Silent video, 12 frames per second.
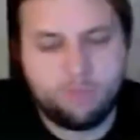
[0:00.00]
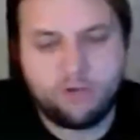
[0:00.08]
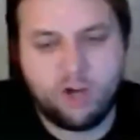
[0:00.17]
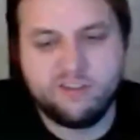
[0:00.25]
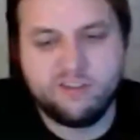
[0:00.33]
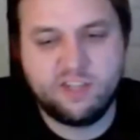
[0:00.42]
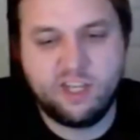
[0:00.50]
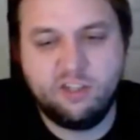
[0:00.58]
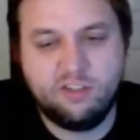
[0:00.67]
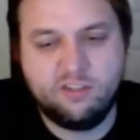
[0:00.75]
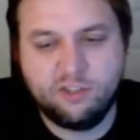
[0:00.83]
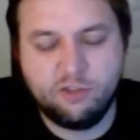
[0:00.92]
trying to say
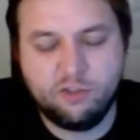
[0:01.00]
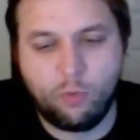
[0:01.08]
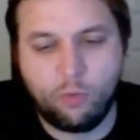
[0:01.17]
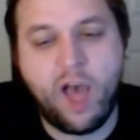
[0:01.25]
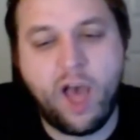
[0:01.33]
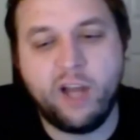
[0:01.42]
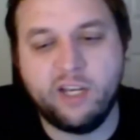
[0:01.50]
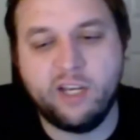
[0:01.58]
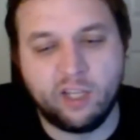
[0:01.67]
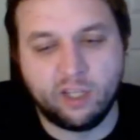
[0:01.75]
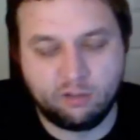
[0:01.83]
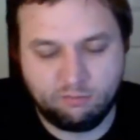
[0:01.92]
to you that we're not eating
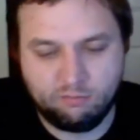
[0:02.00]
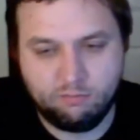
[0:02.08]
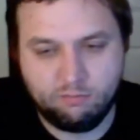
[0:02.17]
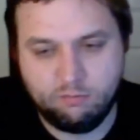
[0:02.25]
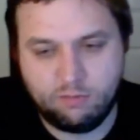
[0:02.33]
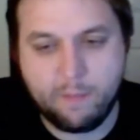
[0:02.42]
it at